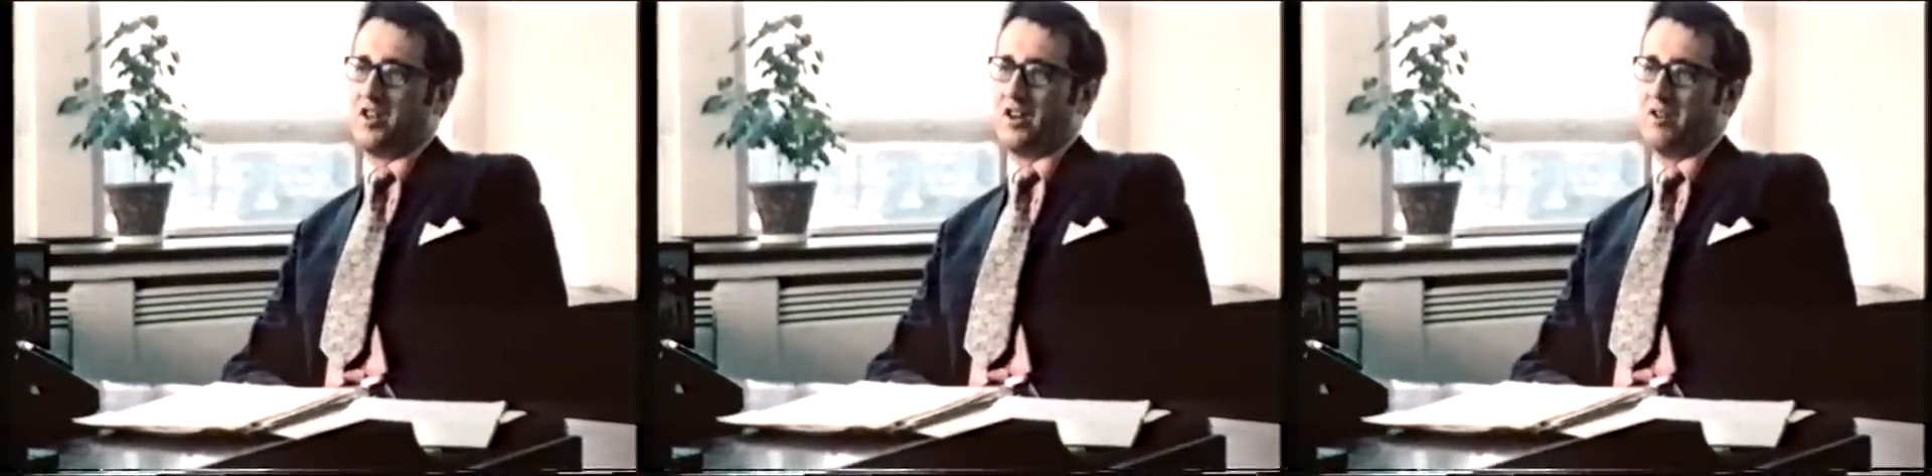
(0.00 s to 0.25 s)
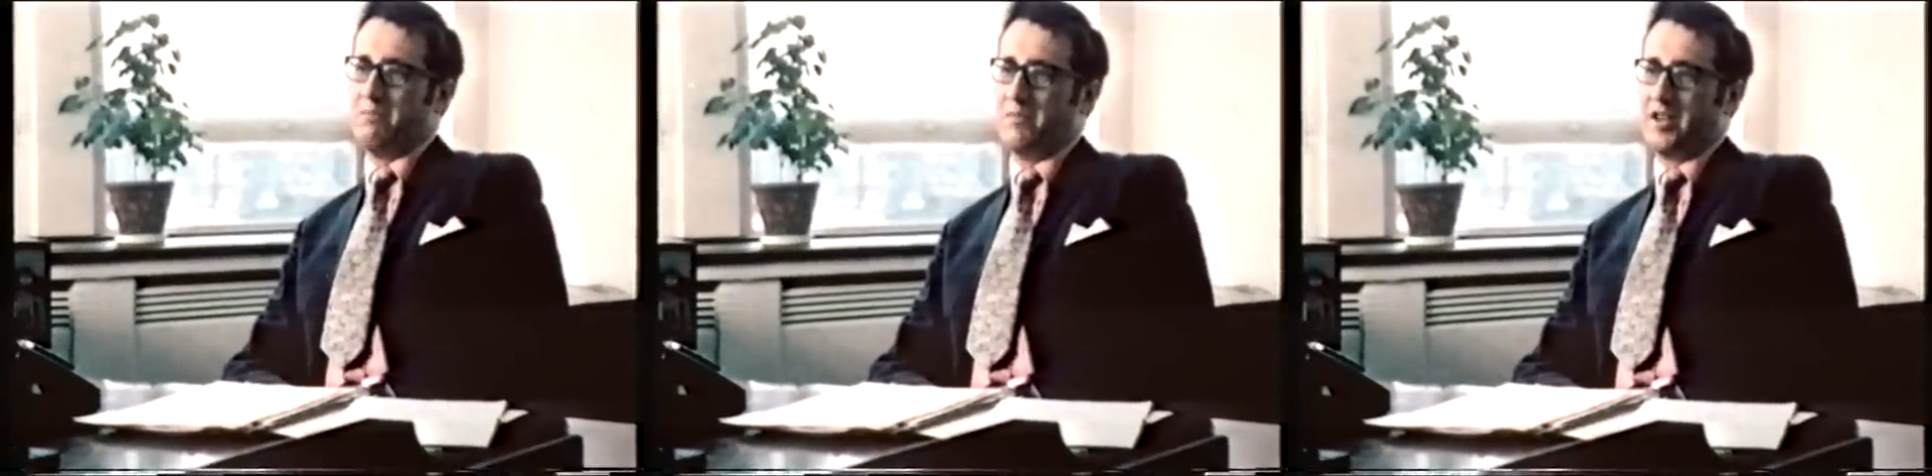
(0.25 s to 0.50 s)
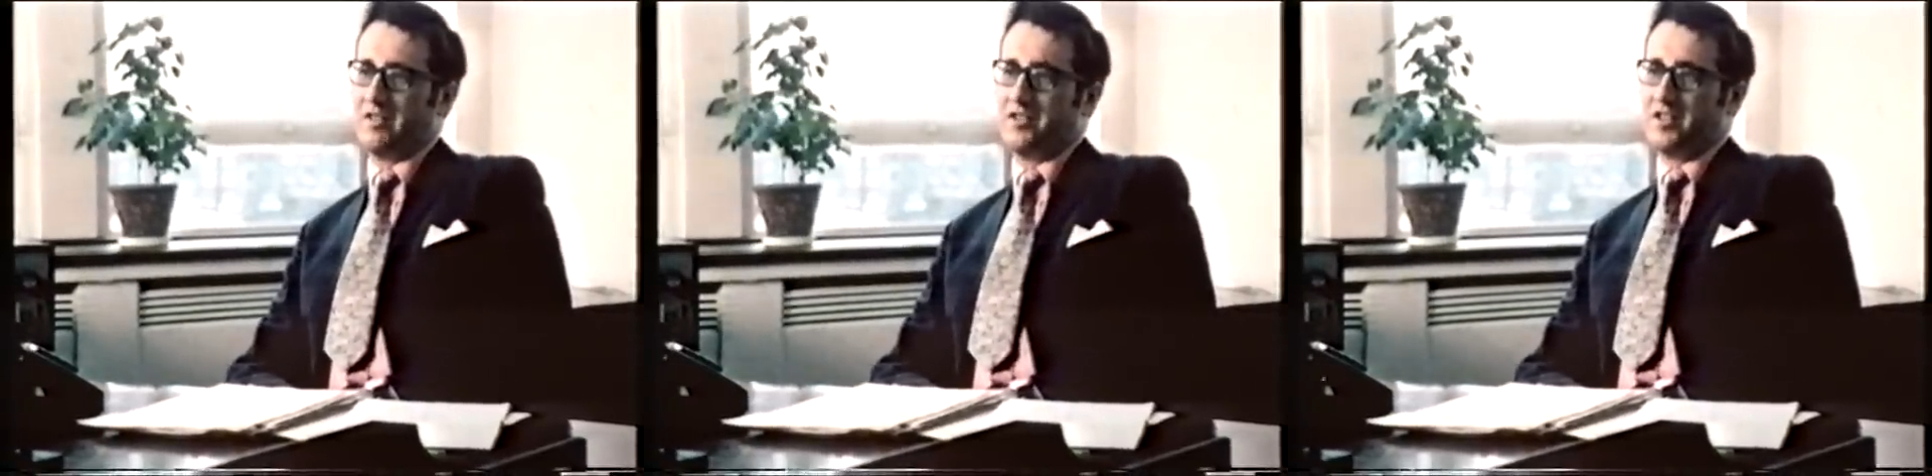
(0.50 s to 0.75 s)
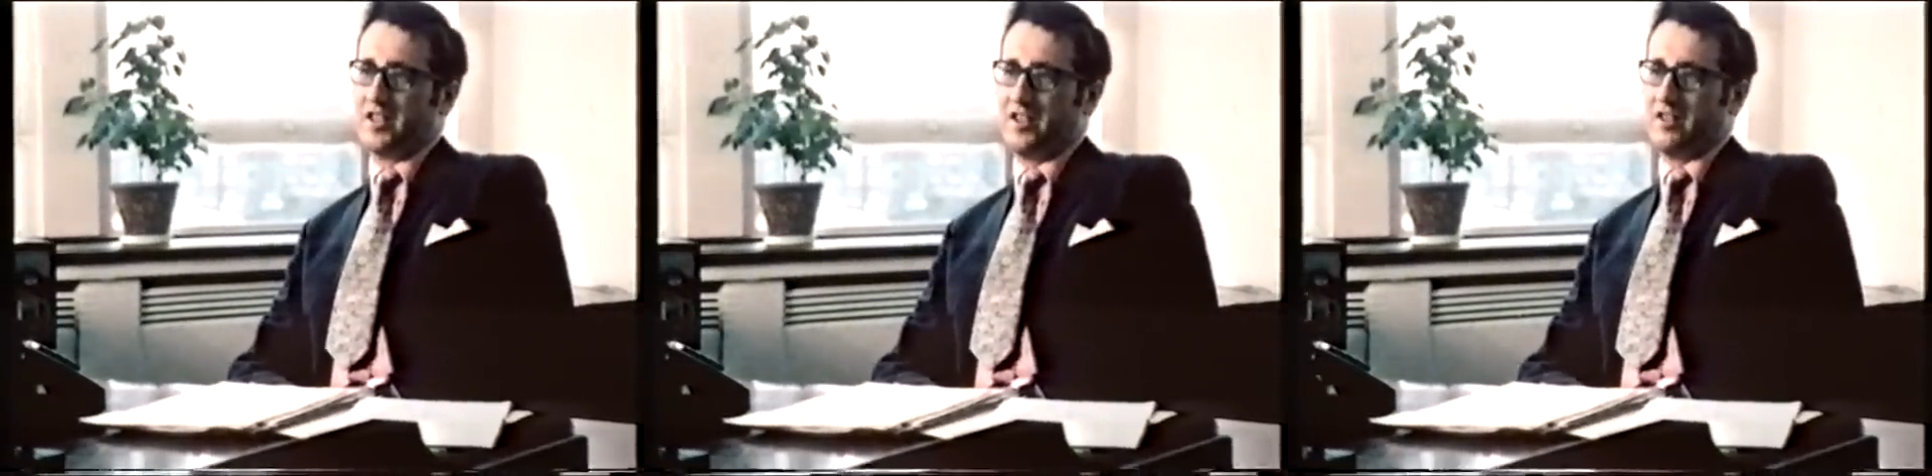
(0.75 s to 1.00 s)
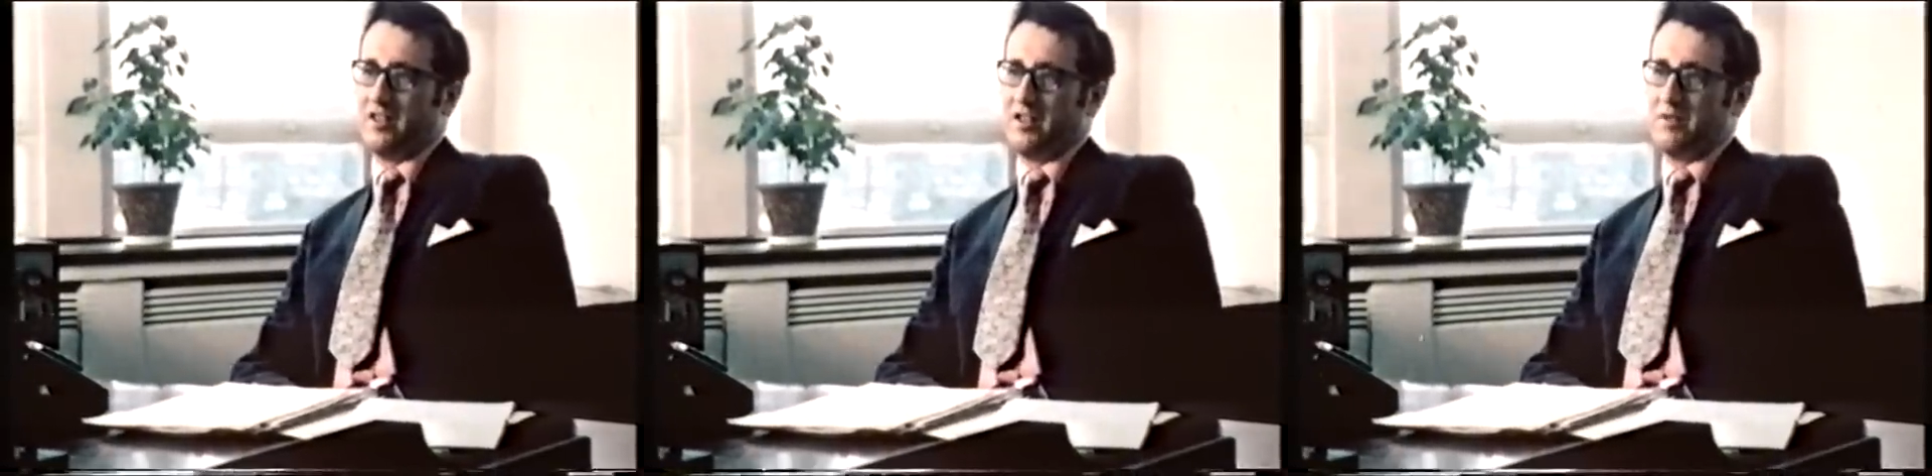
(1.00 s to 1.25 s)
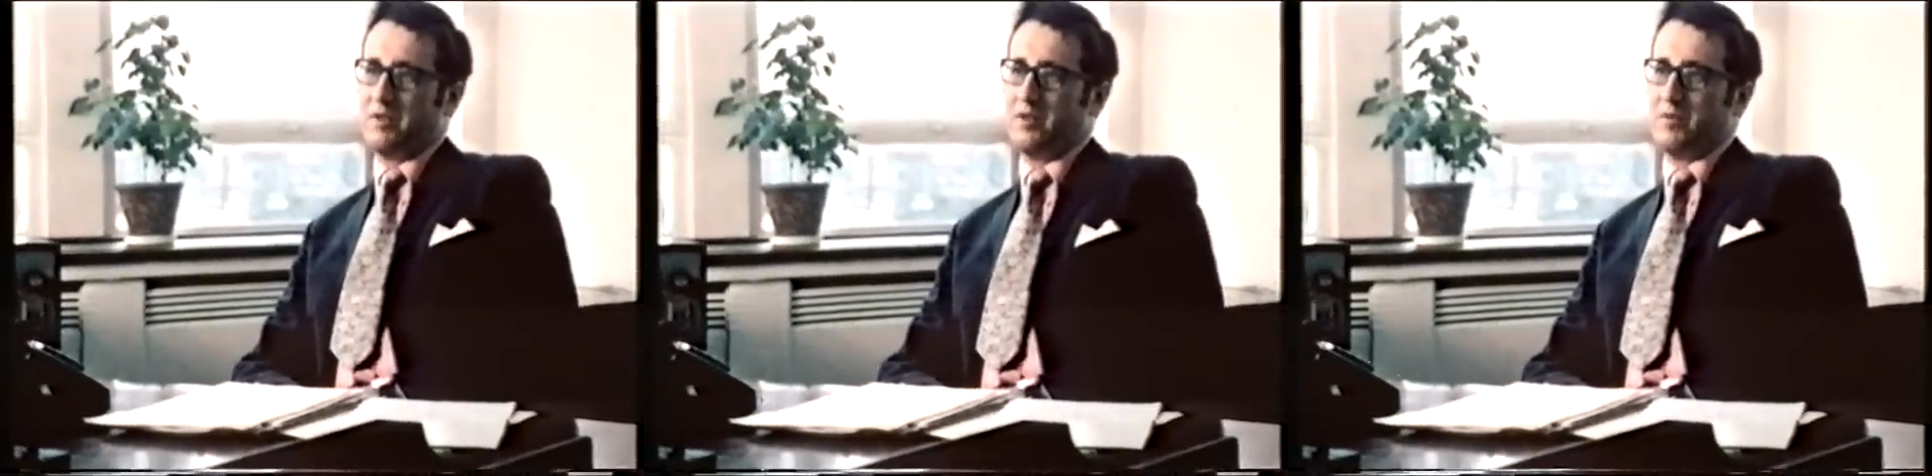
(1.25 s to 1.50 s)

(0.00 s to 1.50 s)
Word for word: column made of steel,